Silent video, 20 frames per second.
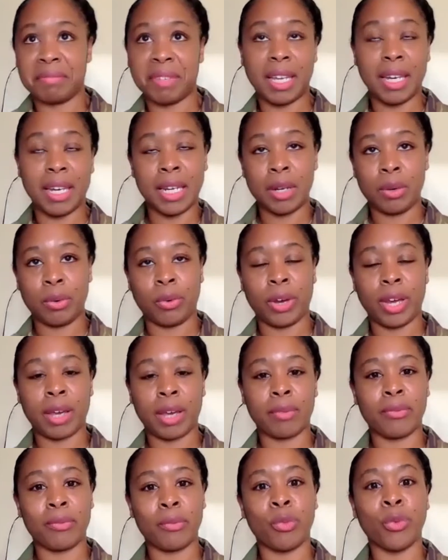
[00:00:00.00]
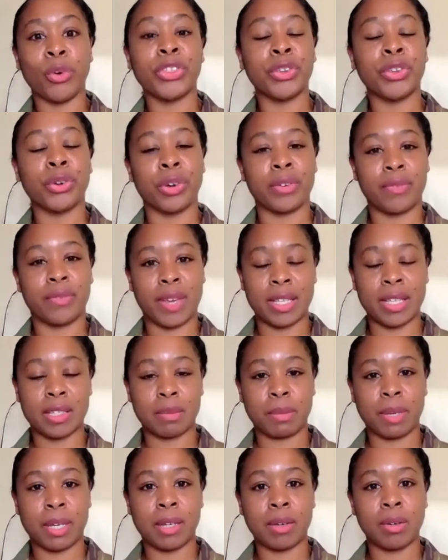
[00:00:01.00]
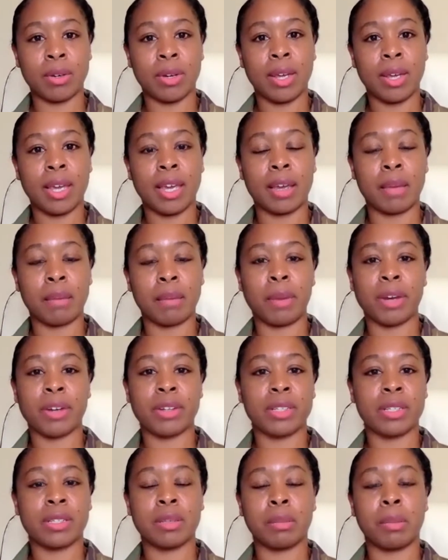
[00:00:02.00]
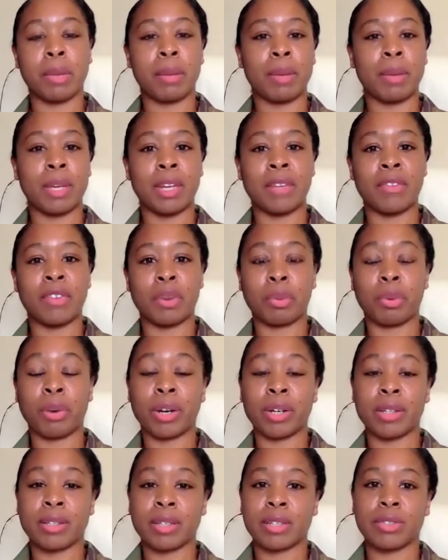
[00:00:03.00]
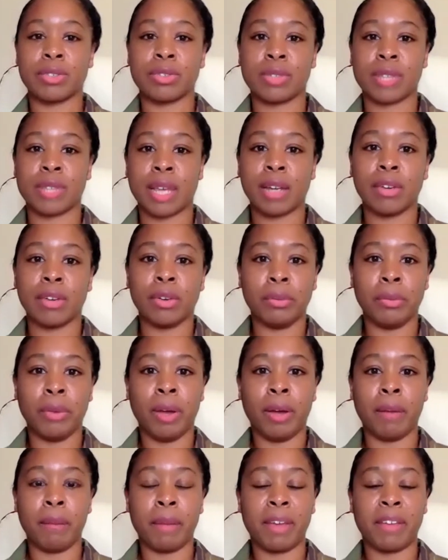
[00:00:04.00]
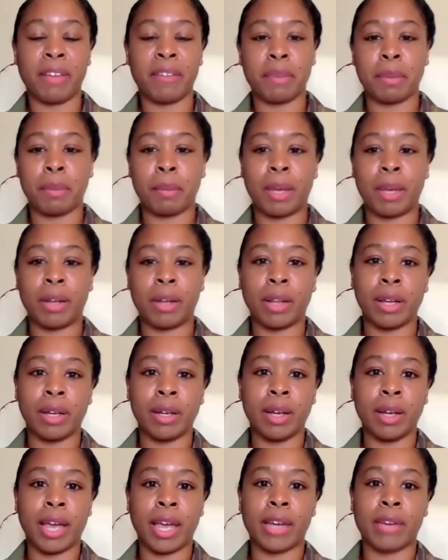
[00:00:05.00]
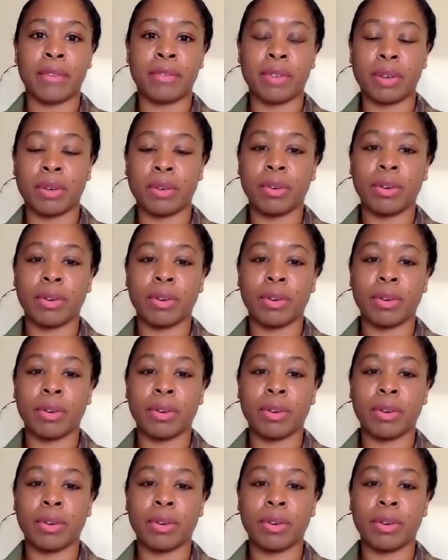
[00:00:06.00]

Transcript: in any way with your advancement in comparison to maybe any of your predecessors that may have been male ahead of you?